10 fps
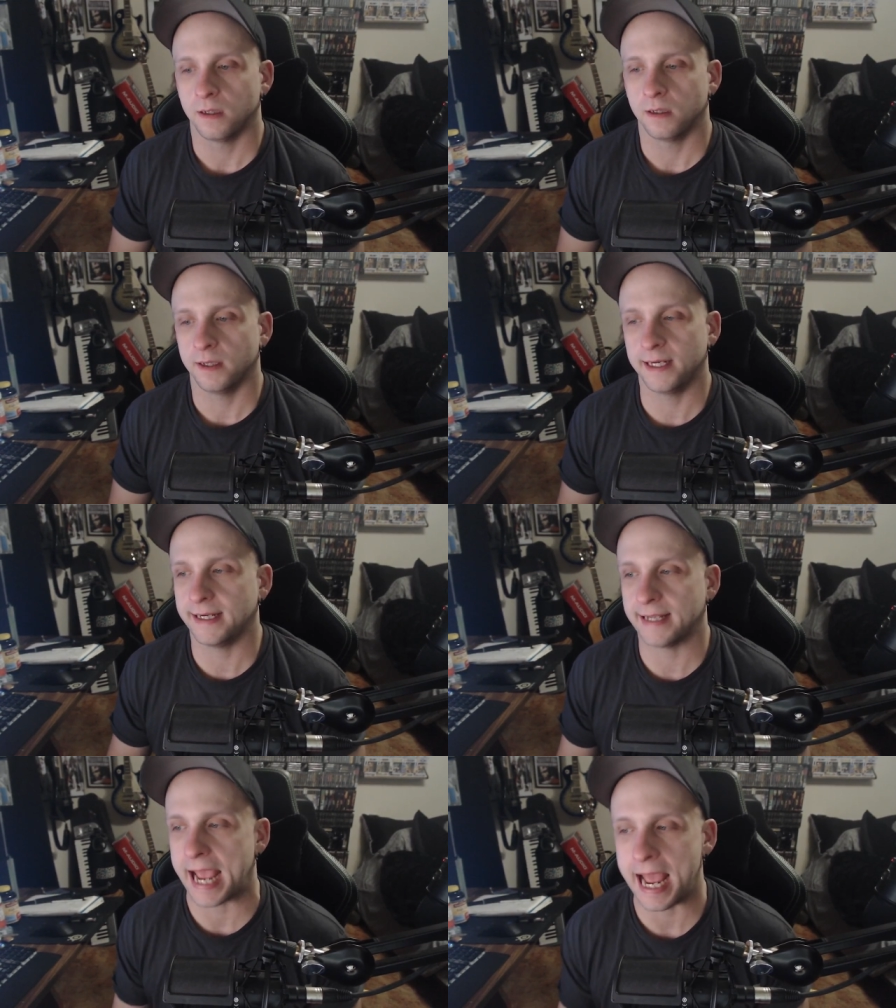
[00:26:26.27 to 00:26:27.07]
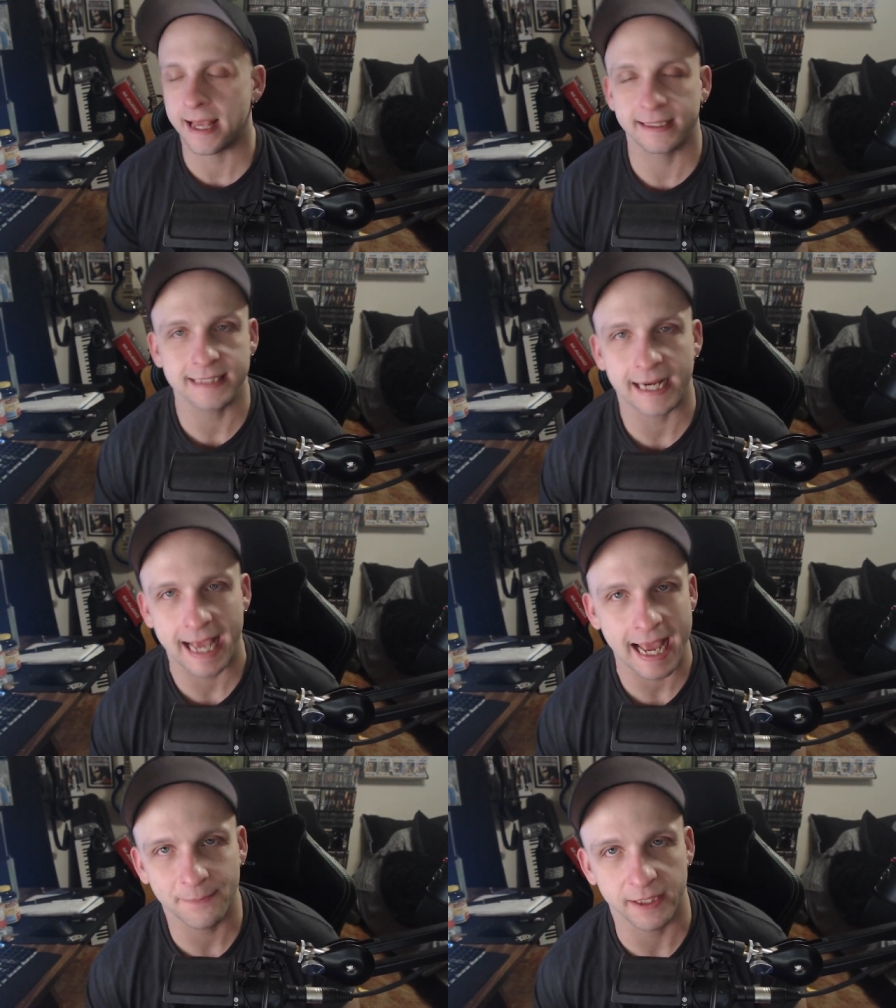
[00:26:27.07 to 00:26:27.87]
It ain't it's not
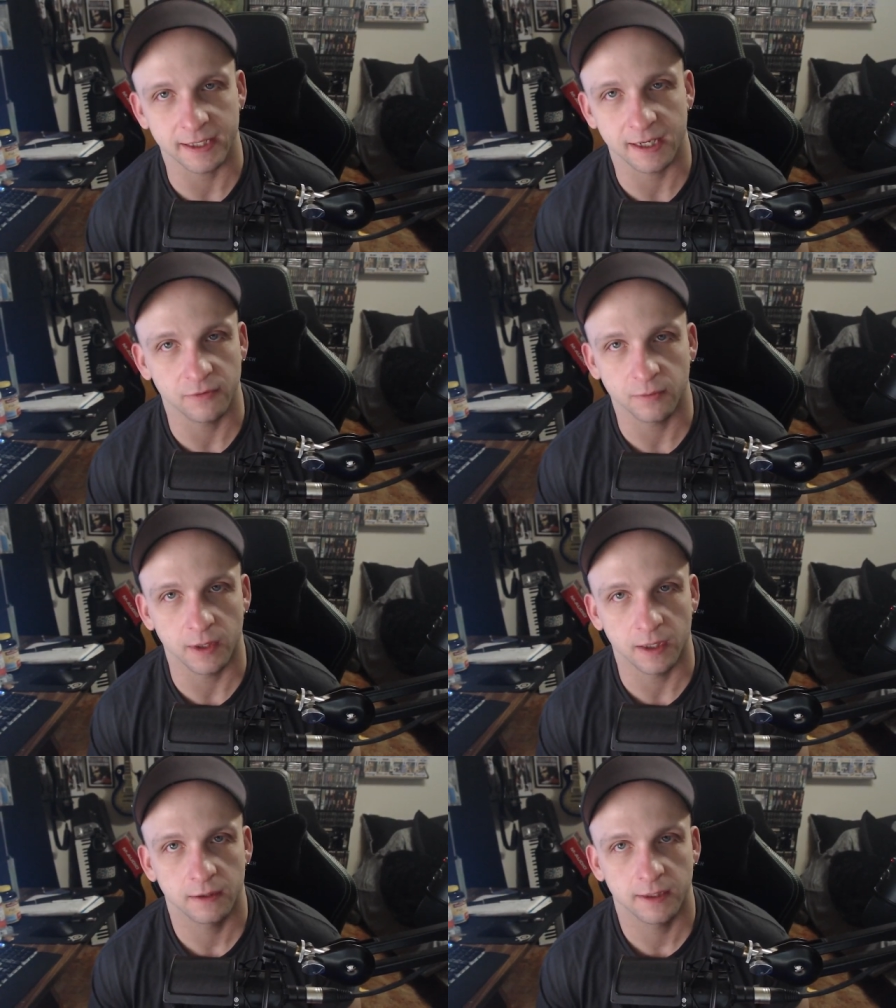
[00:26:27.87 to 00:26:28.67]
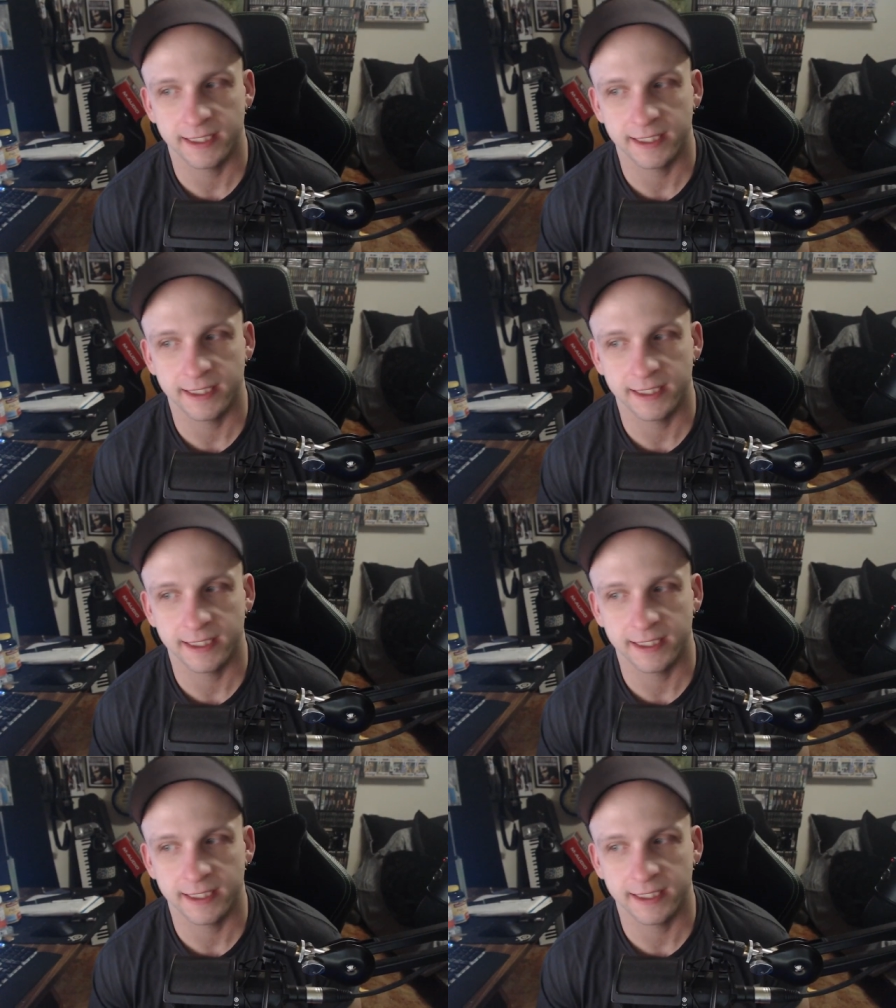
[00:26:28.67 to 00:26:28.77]
happening everywhere.